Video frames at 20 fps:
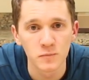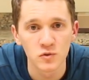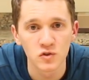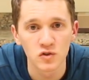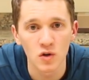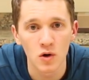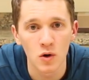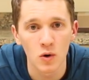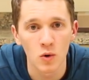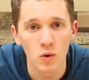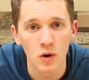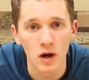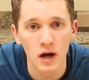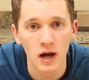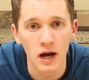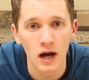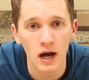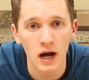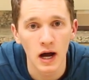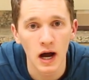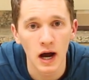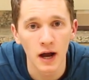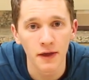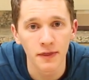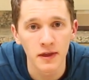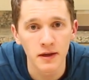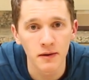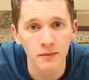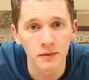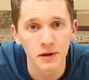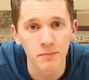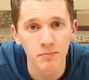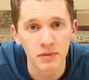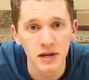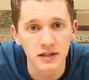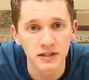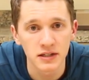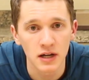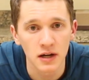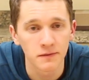so I think I'm going to
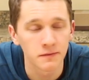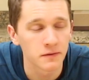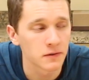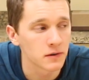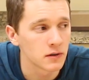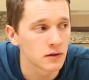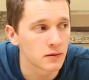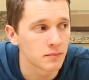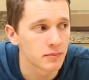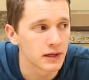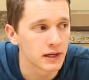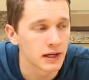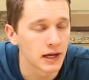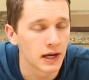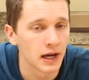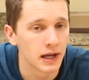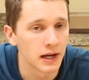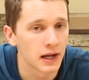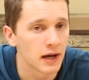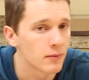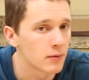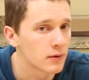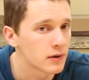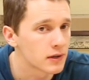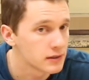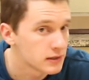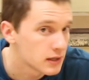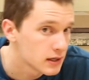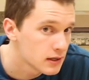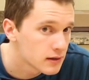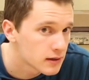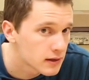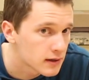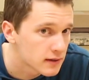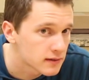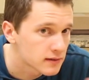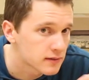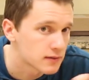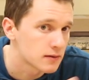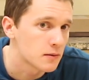peace out for a little bit, and I will continue
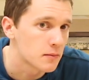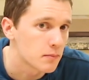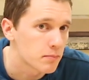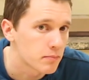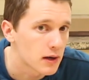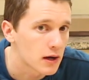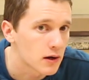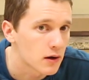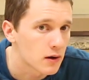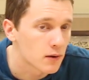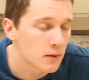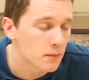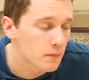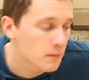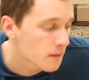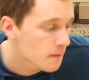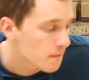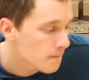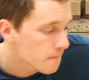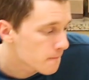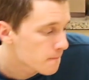this back home.